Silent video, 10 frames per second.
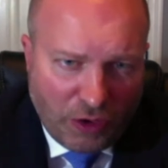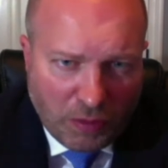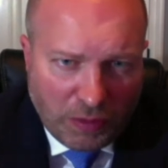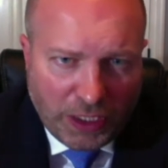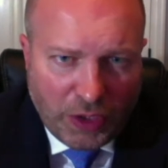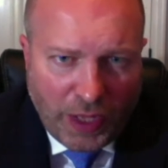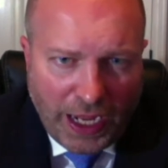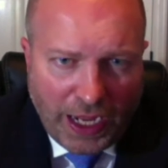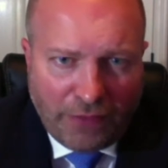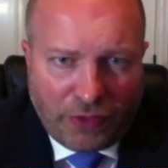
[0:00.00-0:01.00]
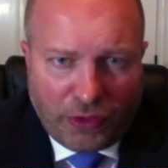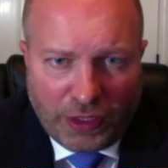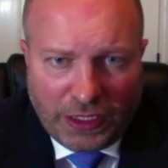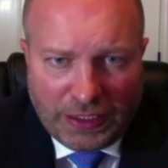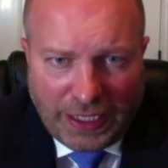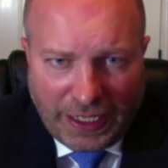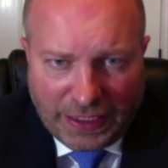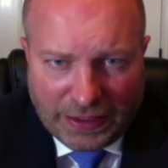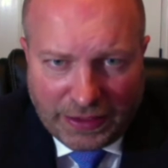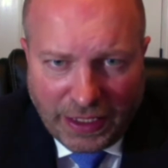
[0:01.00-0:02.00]
Normally, you have 30
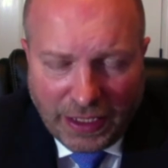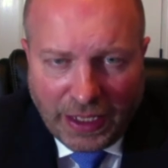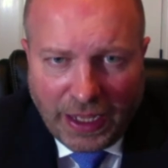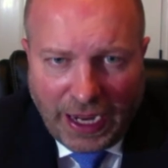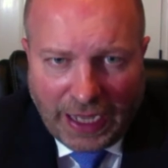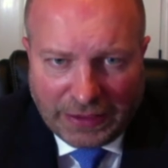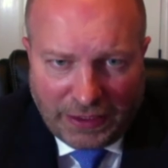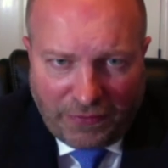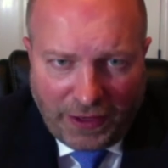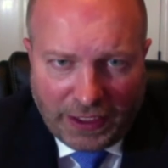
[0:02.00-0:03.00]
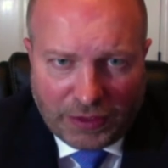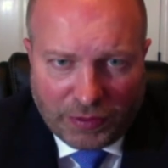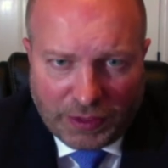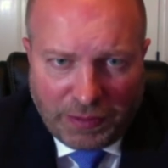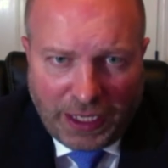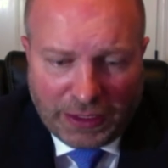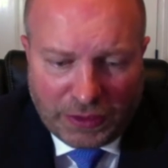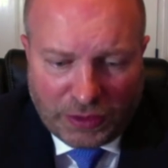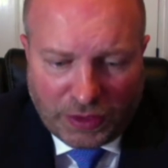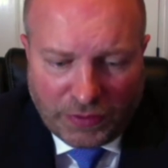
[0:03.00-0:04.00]
days as a defendant to respond to the
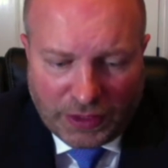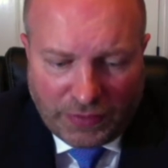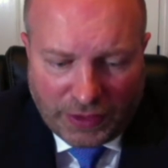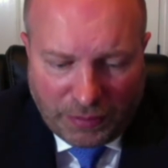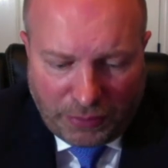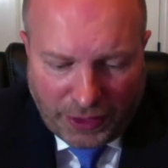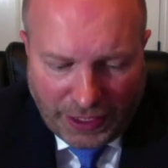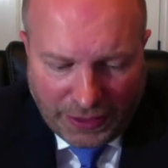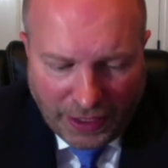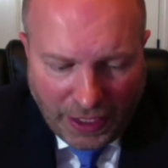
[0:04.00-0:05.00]
service of a complaint.